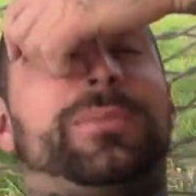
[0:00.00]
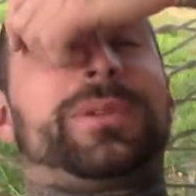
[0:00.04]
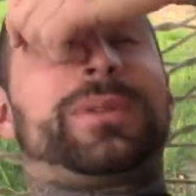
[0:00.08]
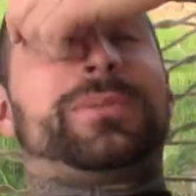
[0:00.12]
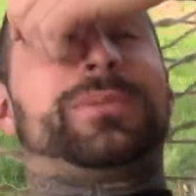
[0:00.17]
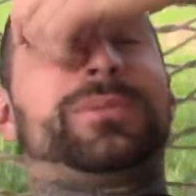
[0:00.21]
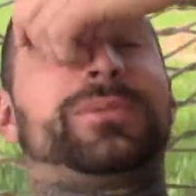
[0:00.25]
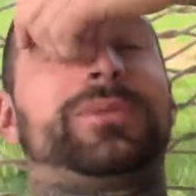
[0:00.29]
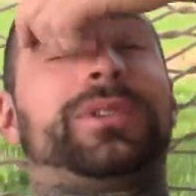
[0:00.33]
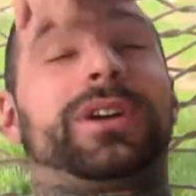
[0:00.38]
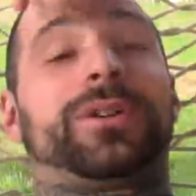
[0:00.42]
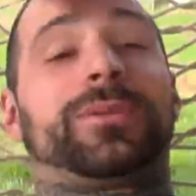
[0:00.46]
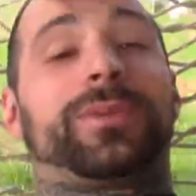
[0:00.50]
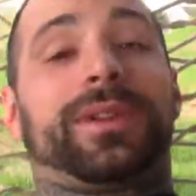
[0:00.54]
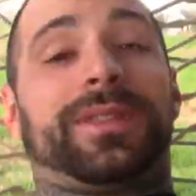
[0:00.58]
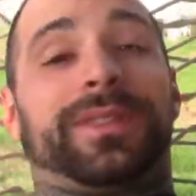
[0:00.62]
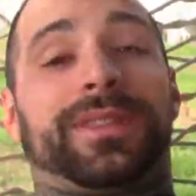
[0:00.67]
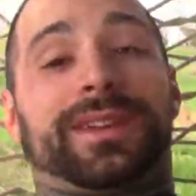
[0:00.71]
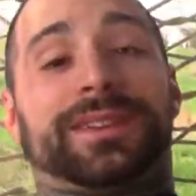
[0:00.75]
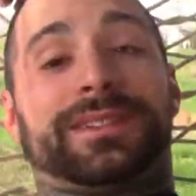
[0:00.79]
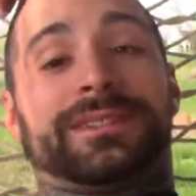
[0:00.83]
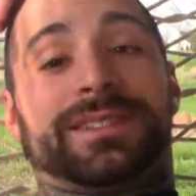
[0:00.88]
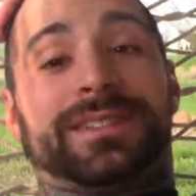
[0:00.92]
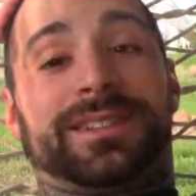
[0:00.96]
people, everybody
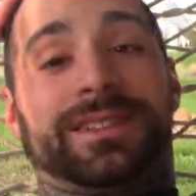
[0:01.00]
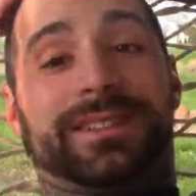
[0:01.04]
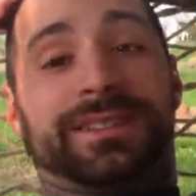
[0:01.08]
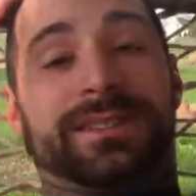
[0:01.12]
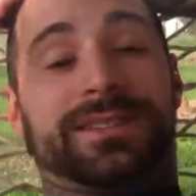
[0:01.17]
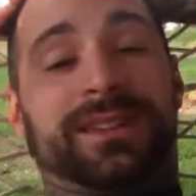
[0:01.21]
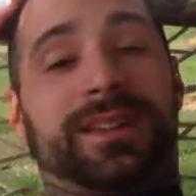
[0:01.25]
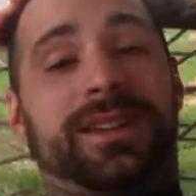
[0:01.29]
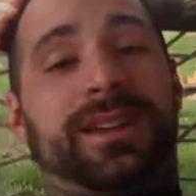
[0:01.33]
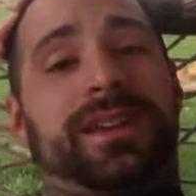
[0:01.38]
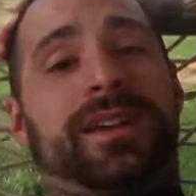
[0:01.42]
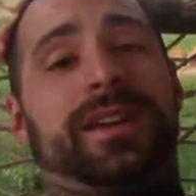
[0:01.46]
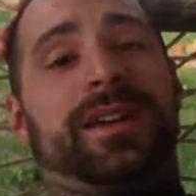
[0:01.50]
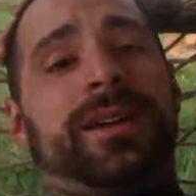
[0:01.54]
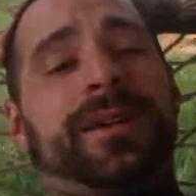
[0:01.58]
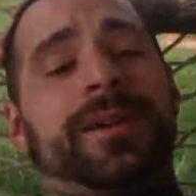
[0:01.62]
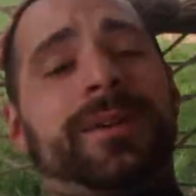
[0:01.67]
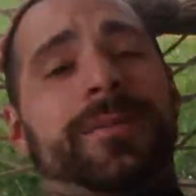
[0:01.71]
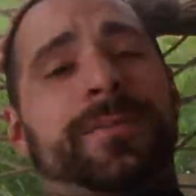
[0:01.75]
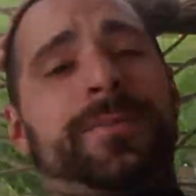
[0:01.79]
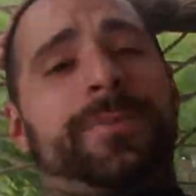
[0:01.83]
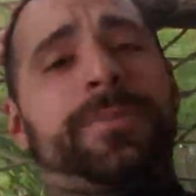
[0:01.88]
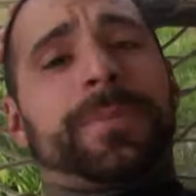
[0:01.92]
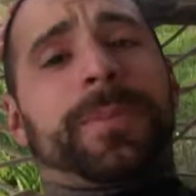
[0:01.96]
thinks it is,
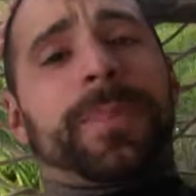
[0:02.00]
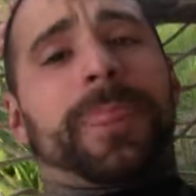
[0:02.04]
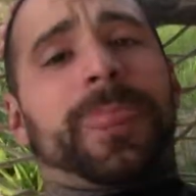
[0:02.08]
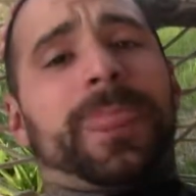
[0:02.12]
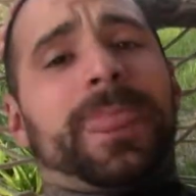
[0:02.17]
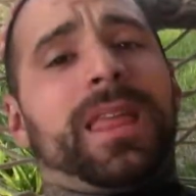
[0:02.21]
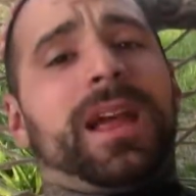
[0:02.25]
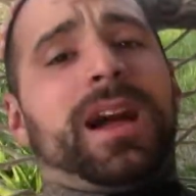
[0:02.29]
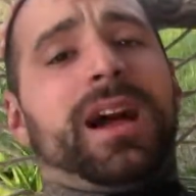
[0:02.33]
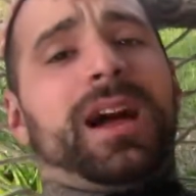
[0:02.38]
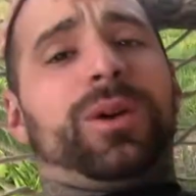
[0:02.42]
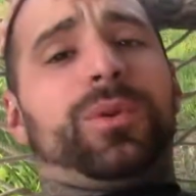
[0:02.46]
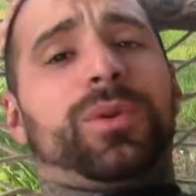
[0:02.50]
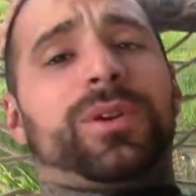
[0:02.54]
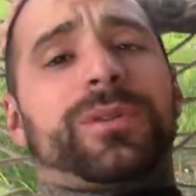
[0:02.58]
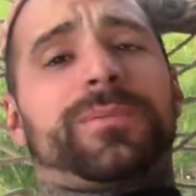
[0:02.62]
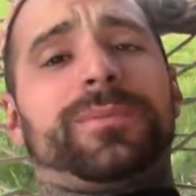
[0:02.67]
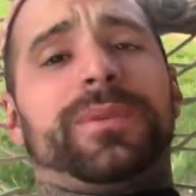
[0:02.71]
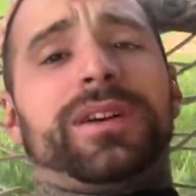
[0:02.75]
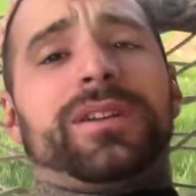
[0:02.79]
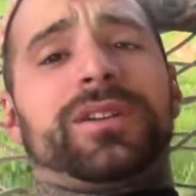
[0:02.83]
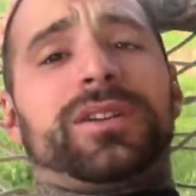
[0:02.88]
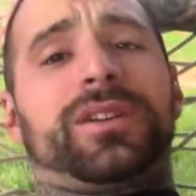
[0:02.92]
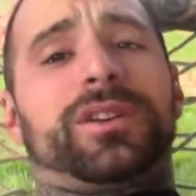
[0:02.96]
I work
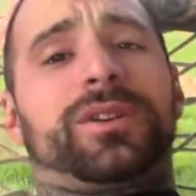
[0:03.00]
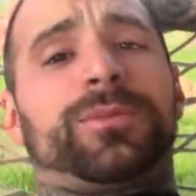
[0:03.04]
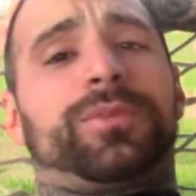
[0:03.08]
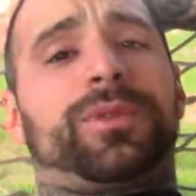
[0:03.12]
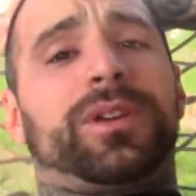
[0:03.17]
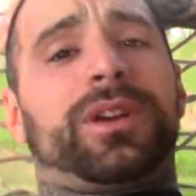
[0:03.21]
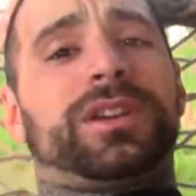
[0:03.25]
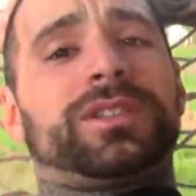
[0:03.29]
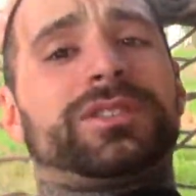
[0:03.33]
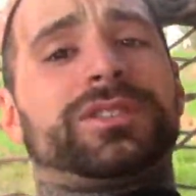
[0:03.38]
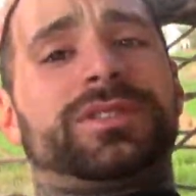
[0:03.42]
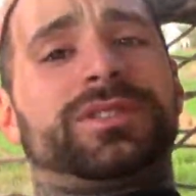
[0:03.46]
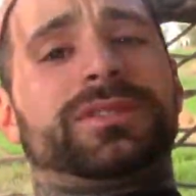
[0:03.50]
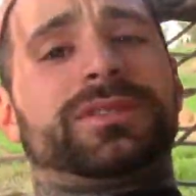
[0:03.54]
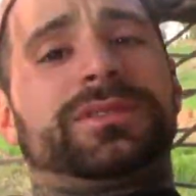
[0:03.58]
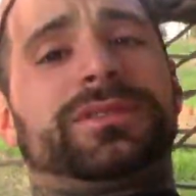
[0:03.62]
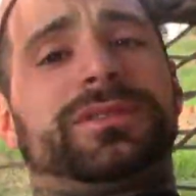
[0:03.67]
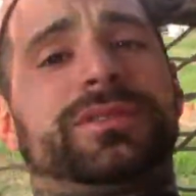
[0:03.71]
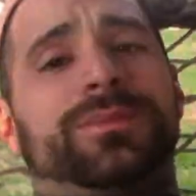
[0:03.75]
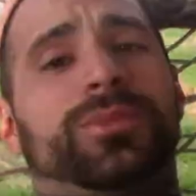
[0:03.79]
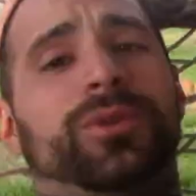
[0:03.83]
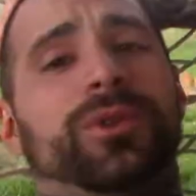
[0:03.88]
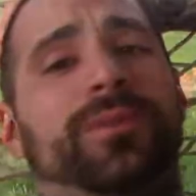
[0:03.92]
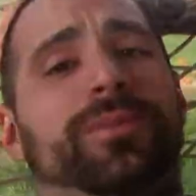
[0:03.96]
better under pressure.
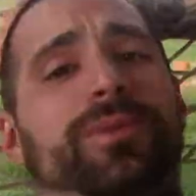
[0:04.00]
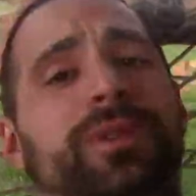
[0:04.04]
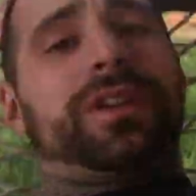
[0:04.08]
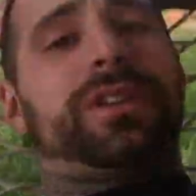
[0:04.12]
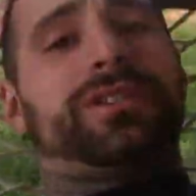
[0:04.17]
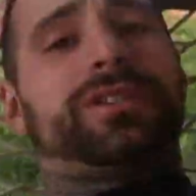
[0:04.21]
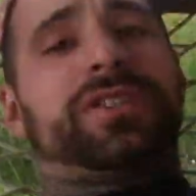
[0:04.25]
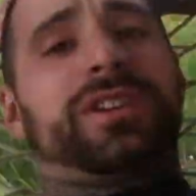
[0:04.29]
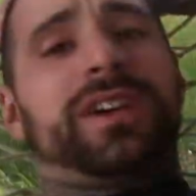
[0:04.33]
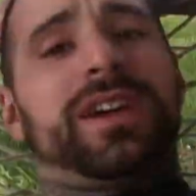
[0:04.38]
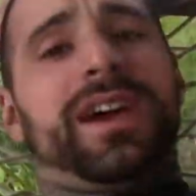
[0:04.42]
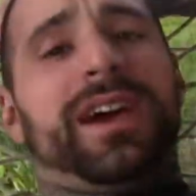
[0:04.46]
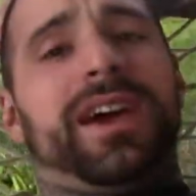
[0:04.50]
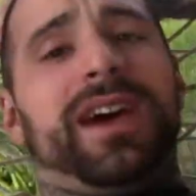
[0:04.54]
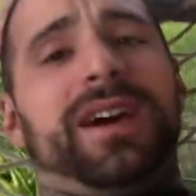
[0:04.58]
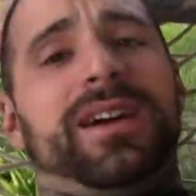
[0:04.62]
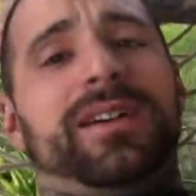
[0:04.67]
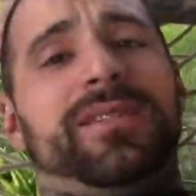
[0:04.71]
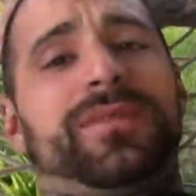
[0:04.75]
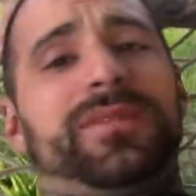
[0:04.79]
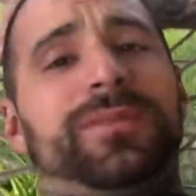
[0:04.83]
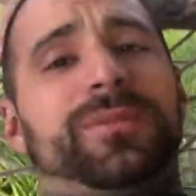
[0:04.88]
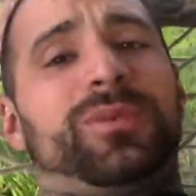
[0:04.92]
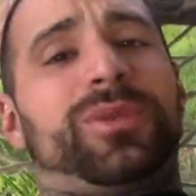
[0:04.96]
The more pressure I
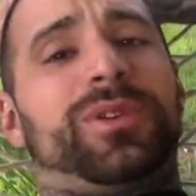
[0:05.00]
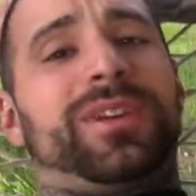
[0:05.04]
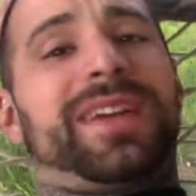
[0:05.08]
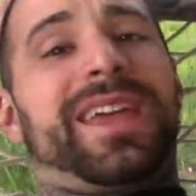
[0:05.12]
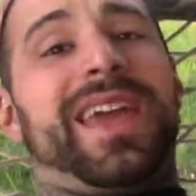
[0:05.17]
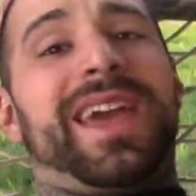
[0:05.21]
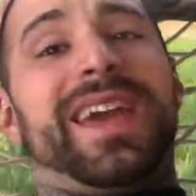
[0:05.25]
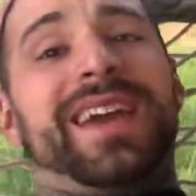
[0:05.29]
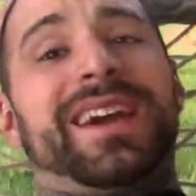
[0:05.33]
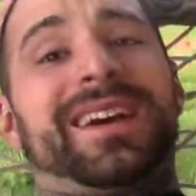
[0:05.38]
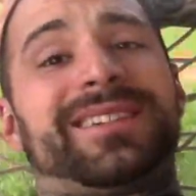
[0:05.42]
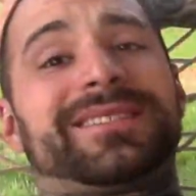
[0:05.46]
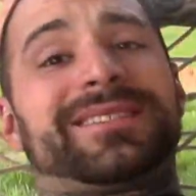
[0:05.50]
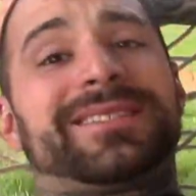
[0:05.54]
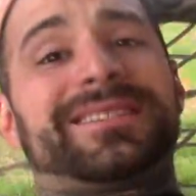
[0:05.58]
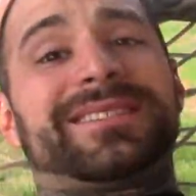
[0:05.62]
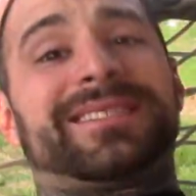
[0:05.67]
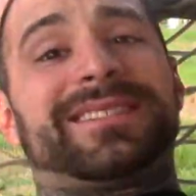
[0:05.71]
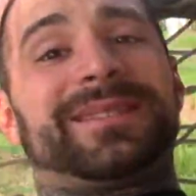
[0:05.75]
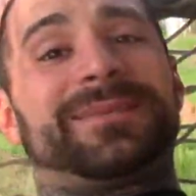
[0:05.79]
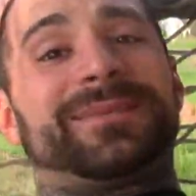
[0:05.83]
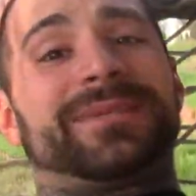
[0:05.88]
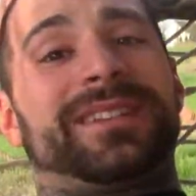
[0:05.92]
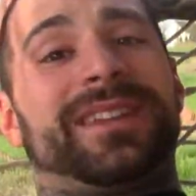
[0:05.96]
have, the more chaos it
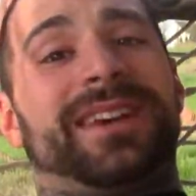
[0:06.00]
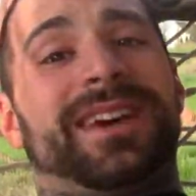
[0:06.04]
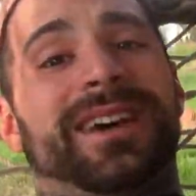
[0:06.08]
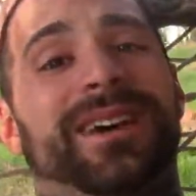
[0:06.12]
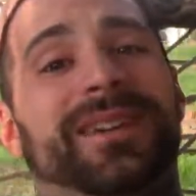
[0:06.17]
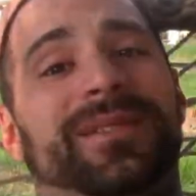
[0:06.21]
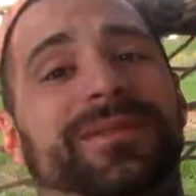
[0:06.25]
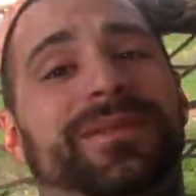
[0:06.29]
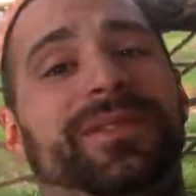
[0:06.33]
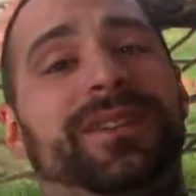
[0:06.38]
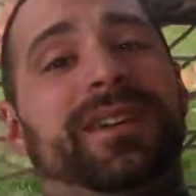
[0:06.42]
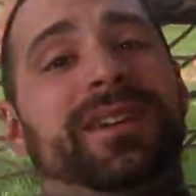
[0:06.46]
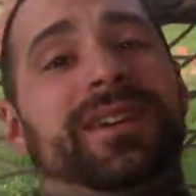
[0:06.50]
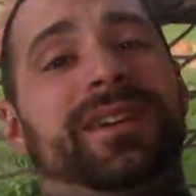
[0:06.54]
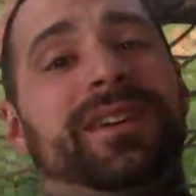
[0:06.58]
seems to have,